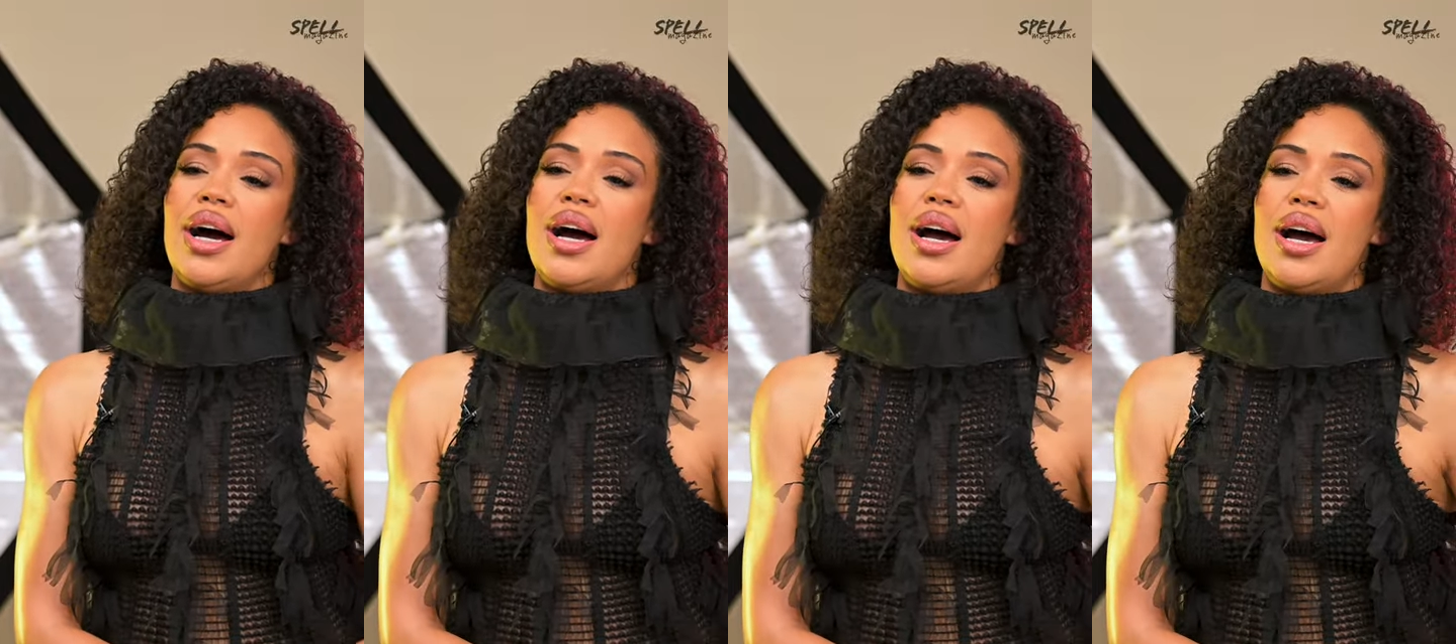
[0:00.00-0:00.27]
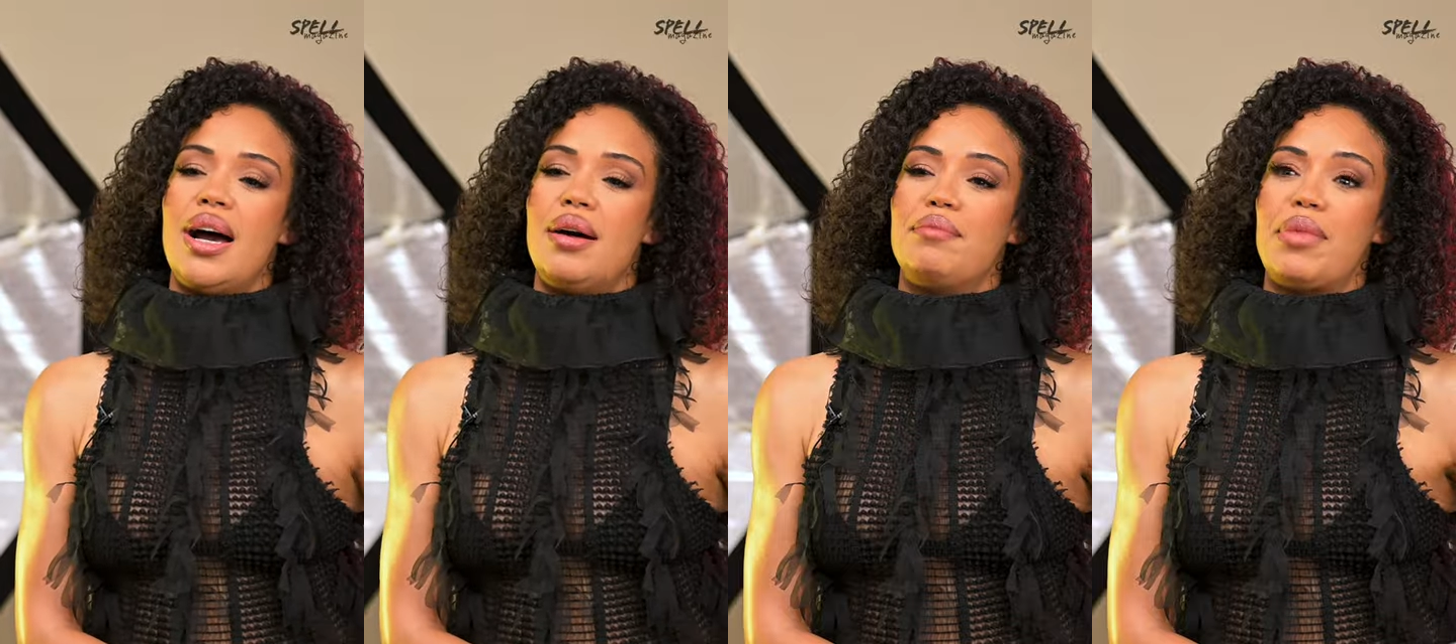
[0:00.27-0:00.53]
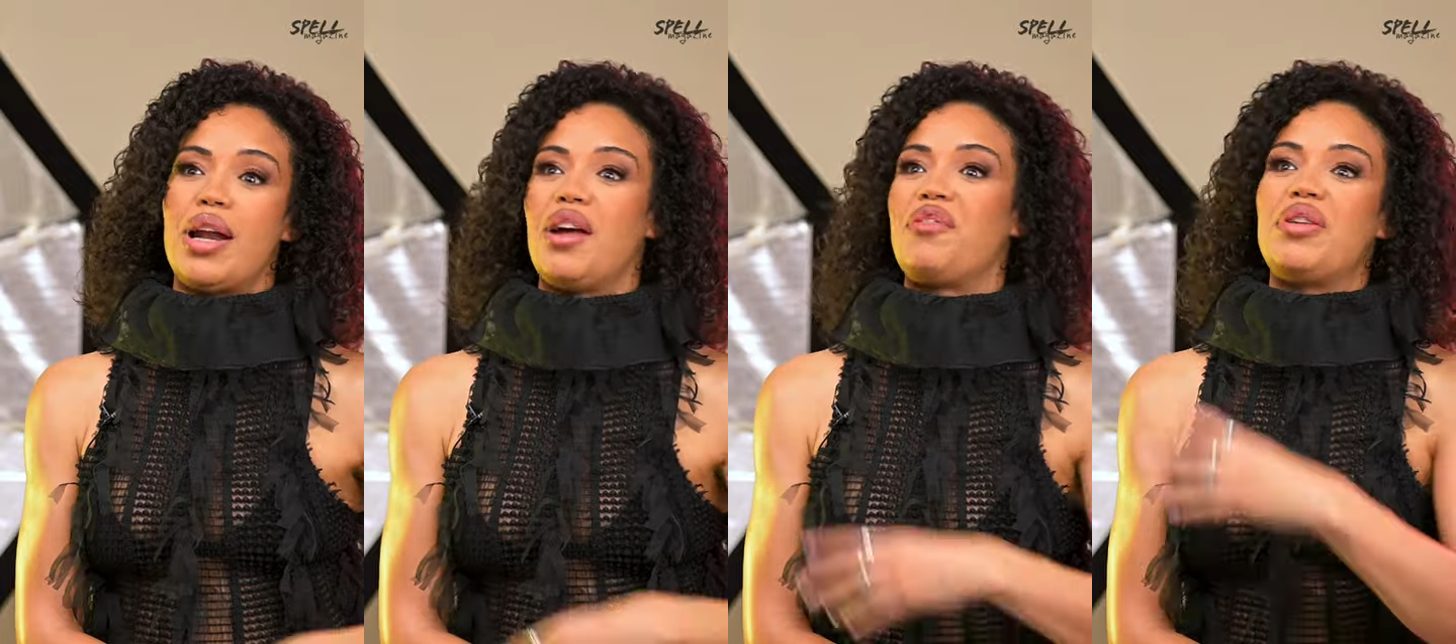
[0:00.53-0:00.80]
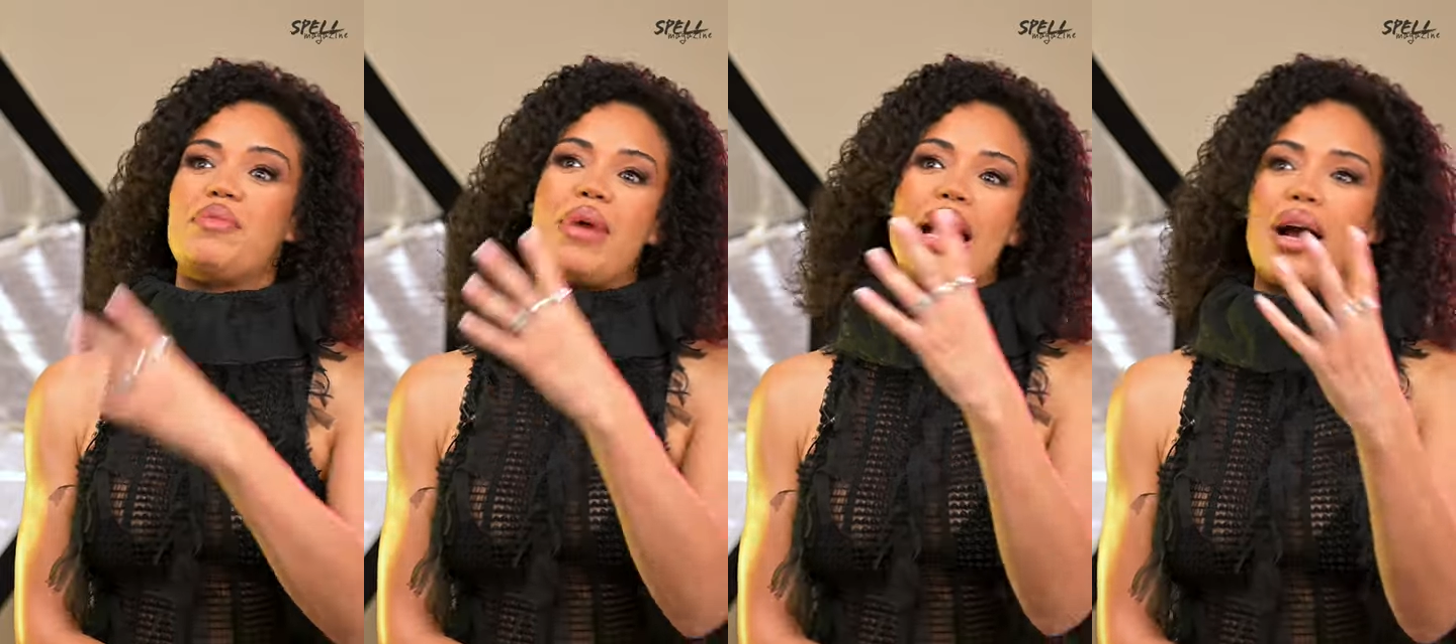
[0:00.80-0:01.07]
my
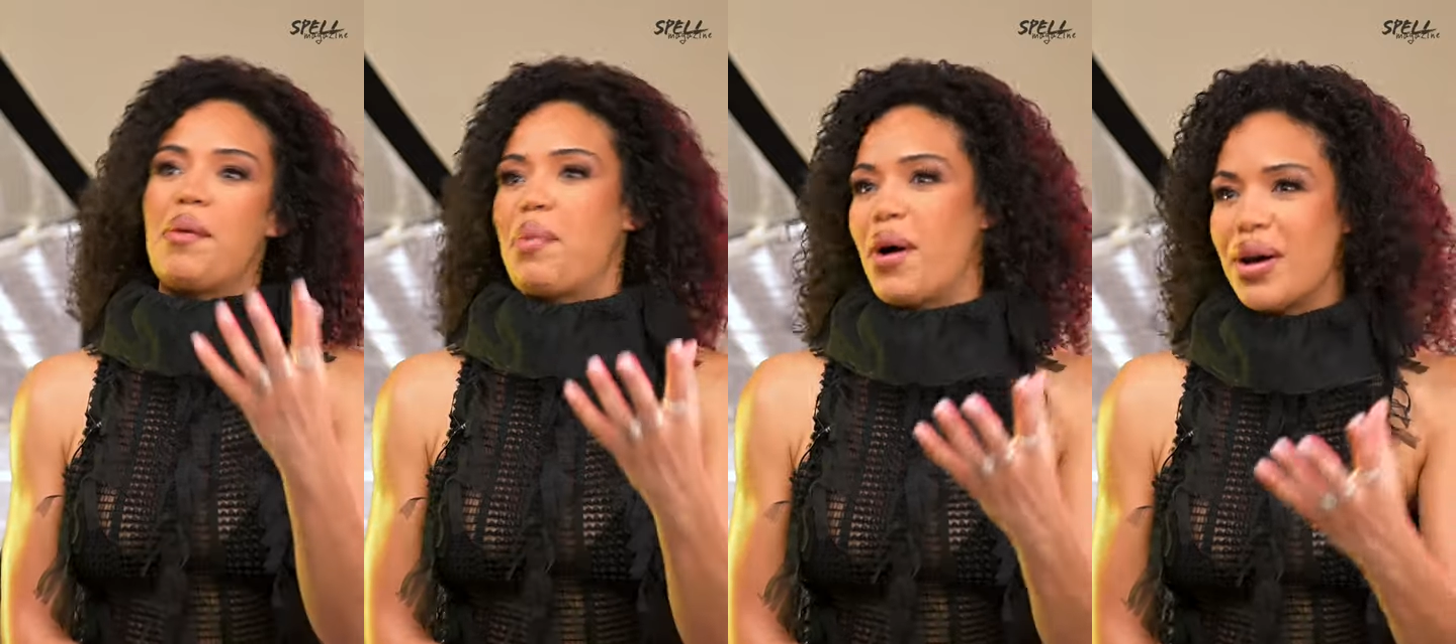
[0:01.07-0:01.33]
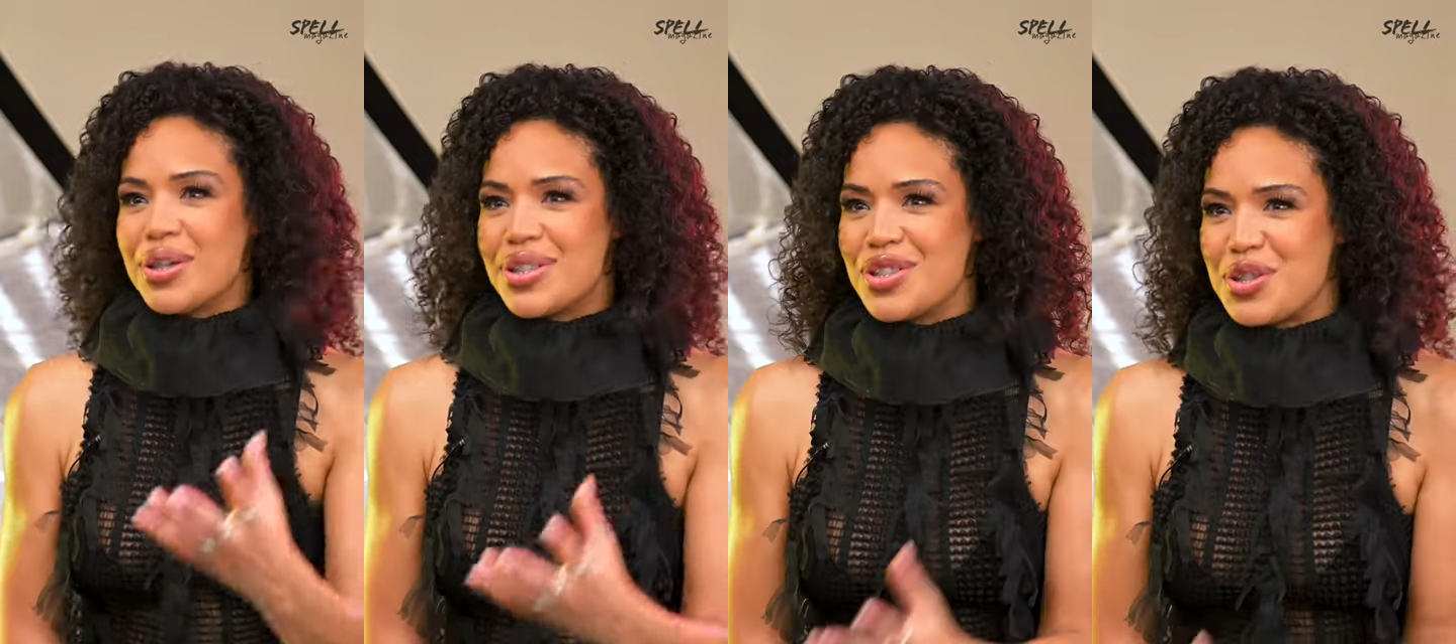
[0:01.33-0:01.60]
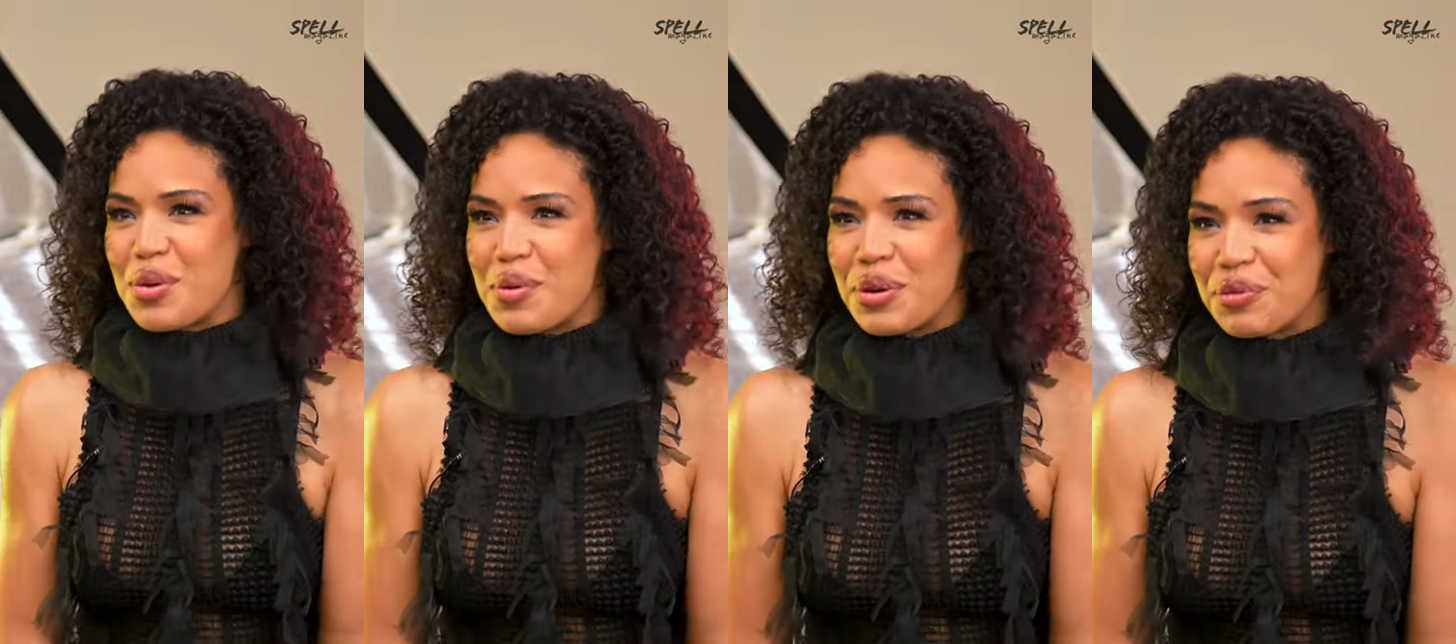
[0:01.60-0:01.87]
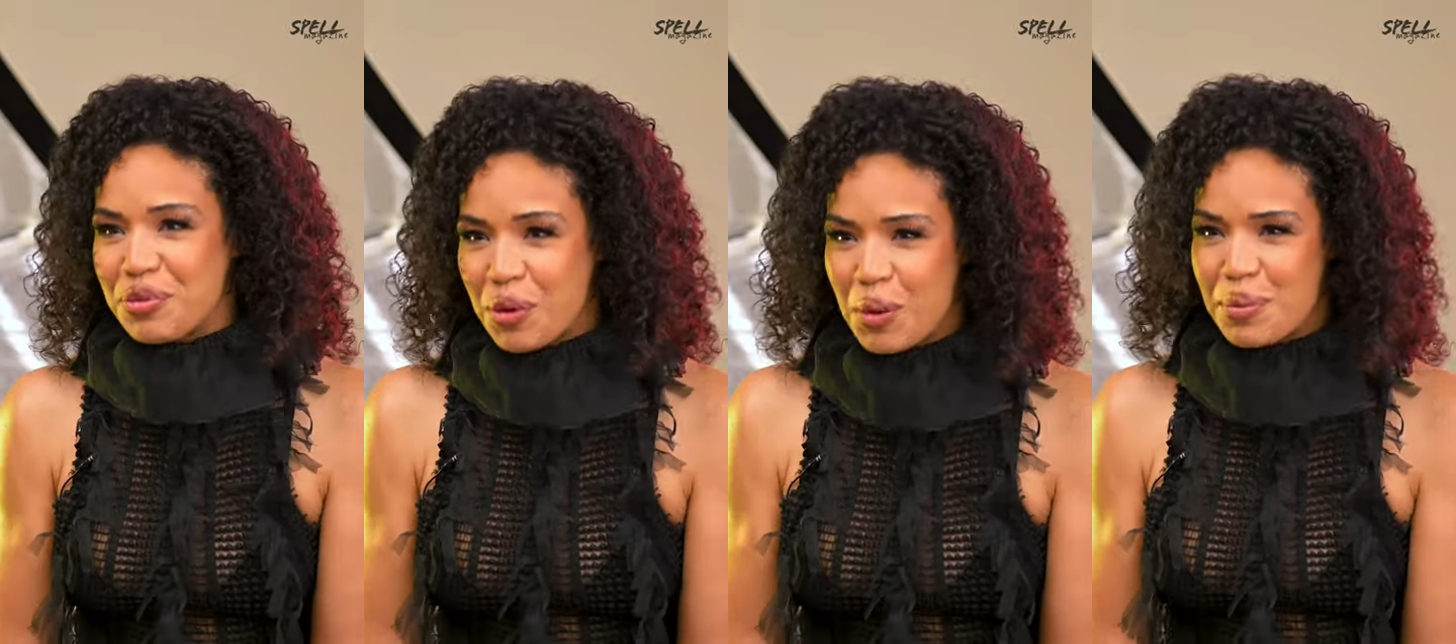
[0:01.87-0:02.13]
lovely makeup artist is
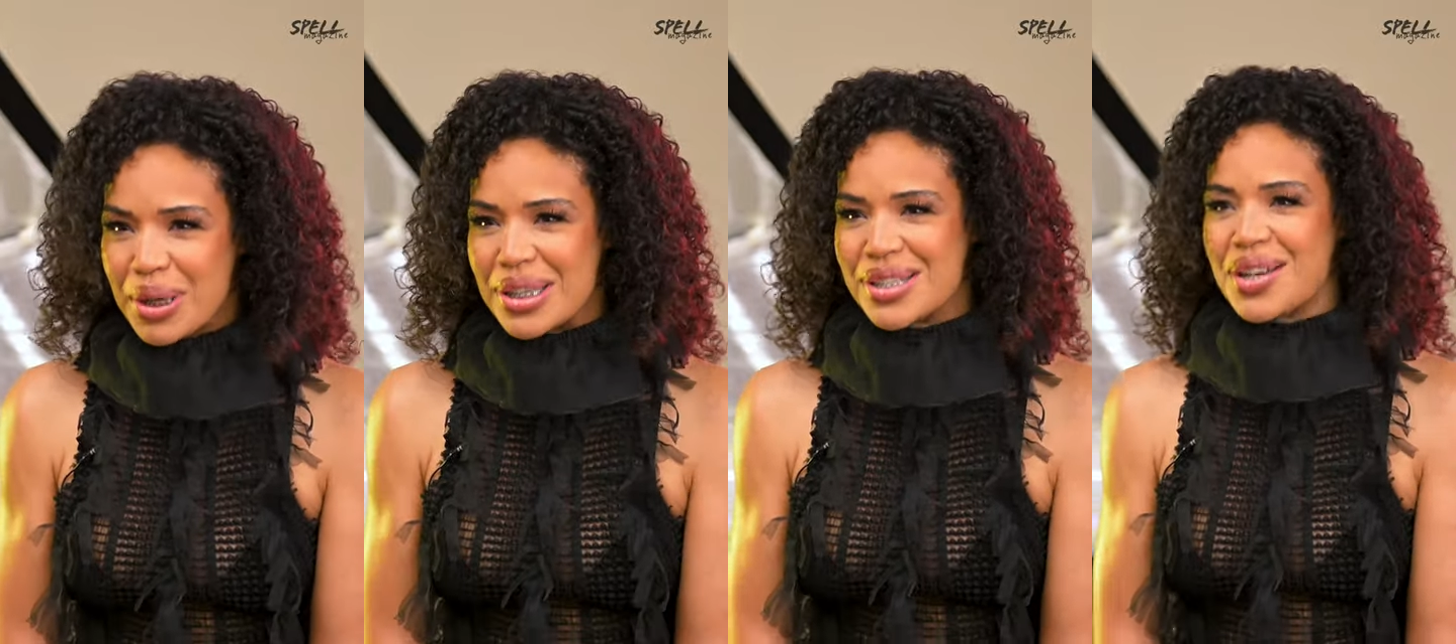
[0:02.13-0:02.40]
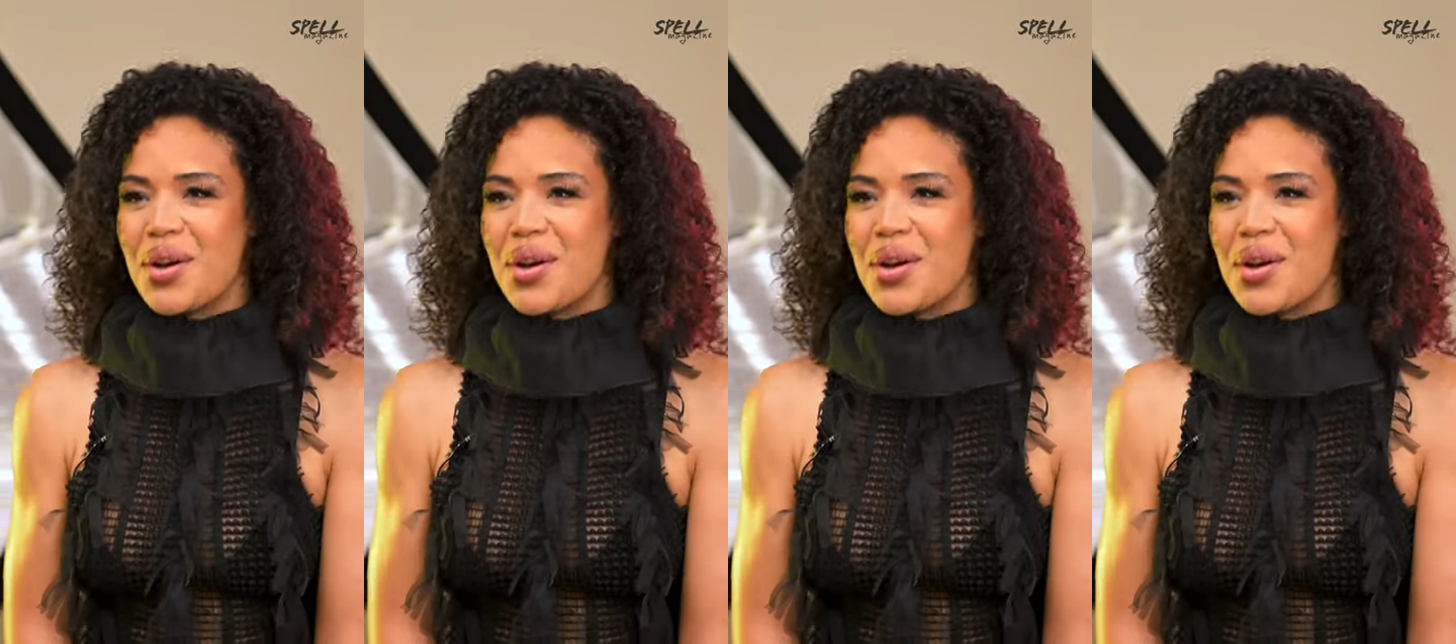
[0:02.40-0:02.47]
doing it for me.